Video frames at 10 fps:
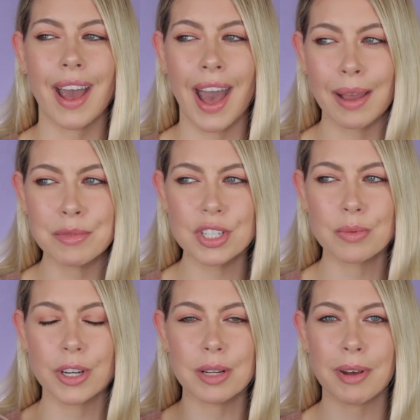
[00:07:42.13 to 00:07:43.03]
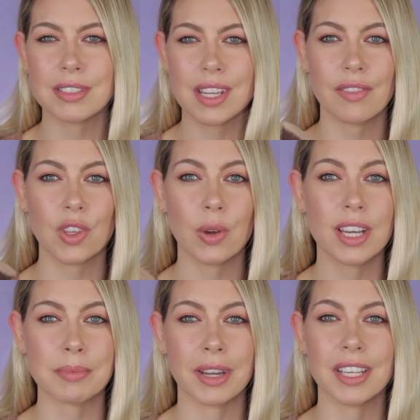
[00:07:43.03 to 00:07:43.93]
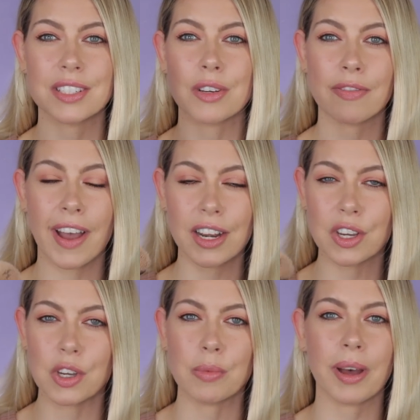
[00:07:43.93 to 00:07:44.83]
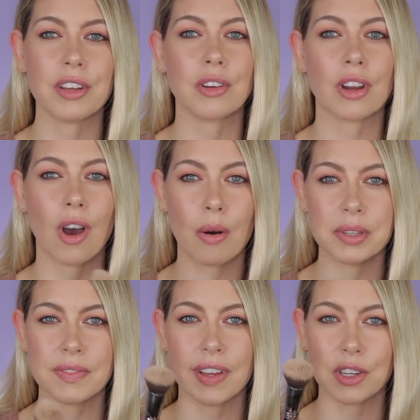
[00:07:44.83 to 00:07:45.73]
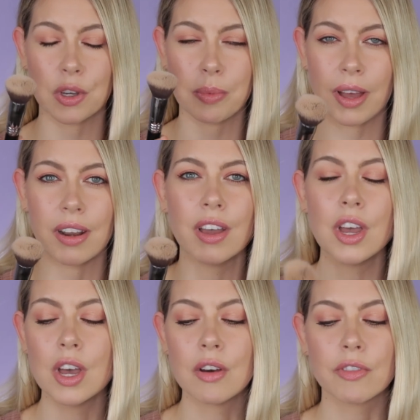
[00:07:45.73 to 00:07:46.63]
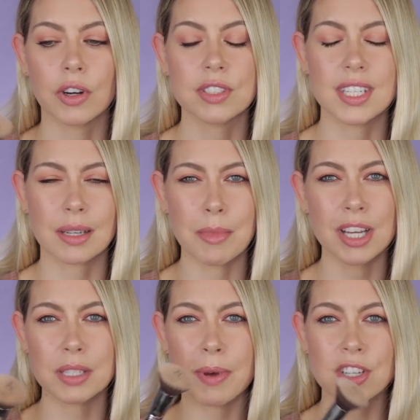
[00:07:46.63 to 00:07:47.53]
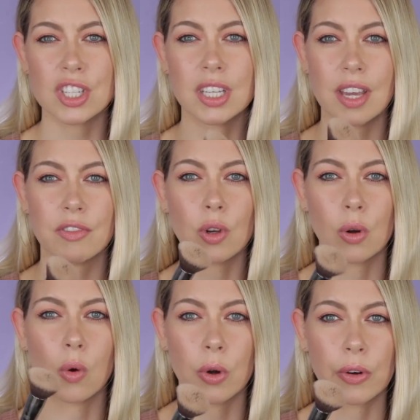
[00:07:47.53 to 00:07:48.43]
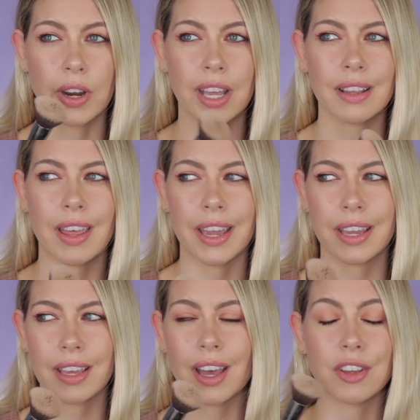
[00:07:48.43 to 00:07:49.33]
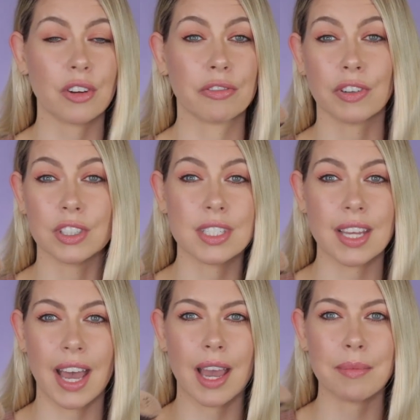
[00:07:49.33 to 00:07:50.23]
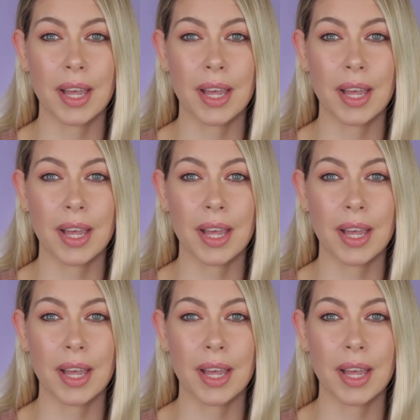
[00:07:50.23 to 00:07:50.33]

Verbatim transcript: I'm just worried about saving you guys money, so find a coupon. You can always find a coupon for Sigma, especially if you're ordering like your first time.